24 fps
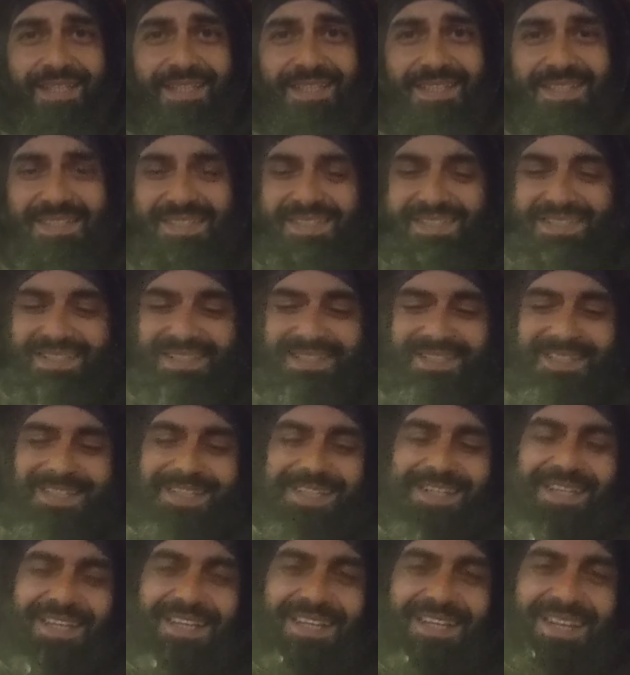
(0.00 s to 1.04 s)
be a masculine
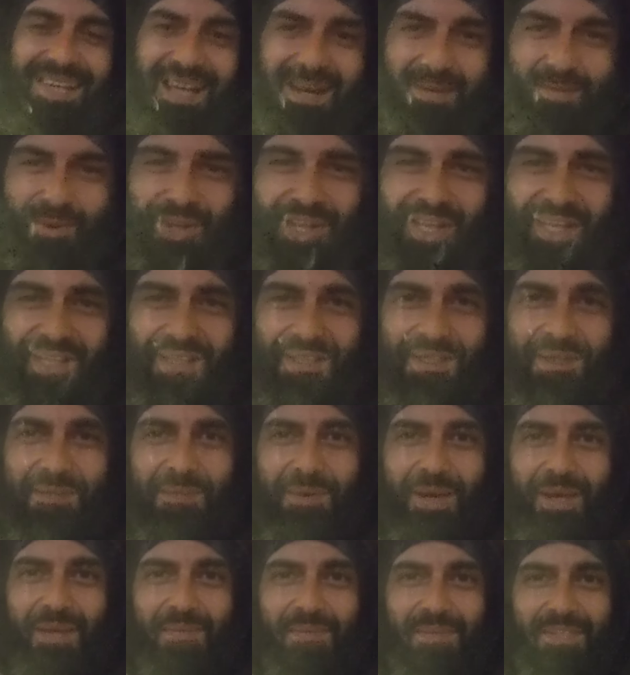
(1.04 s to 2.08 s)
or somebody, a woman that
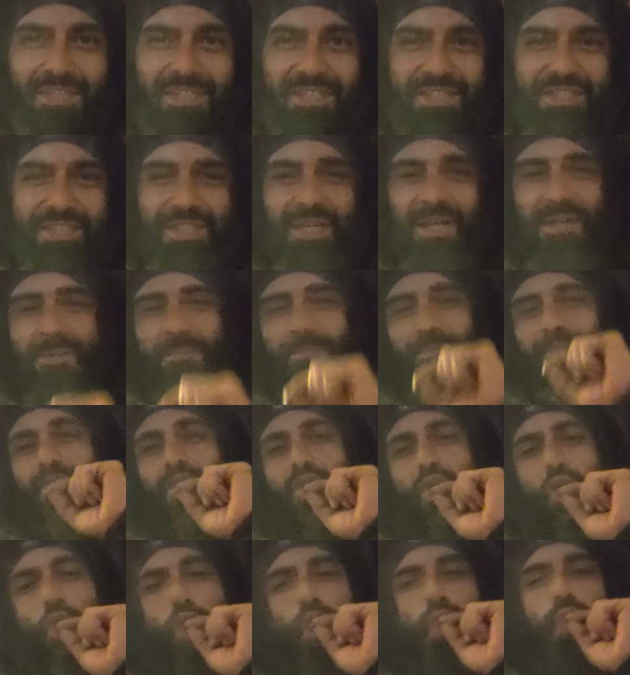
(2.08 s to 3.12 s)
was in their
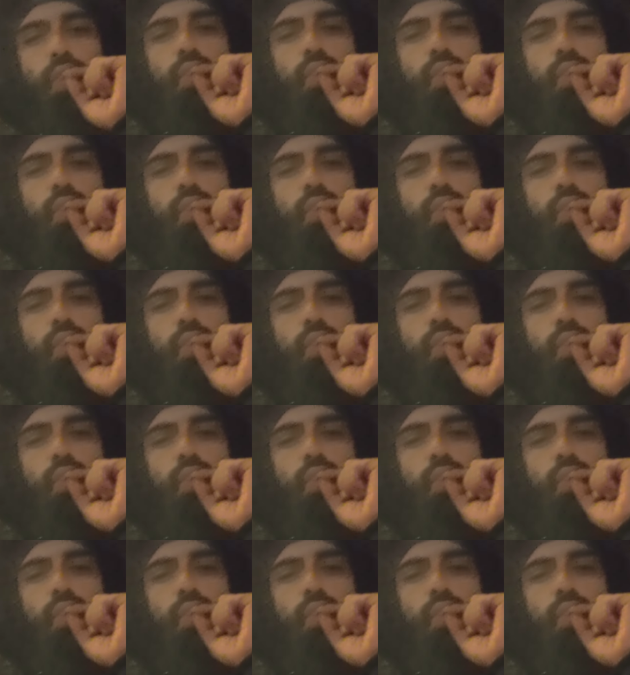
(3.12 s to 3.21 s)
masculine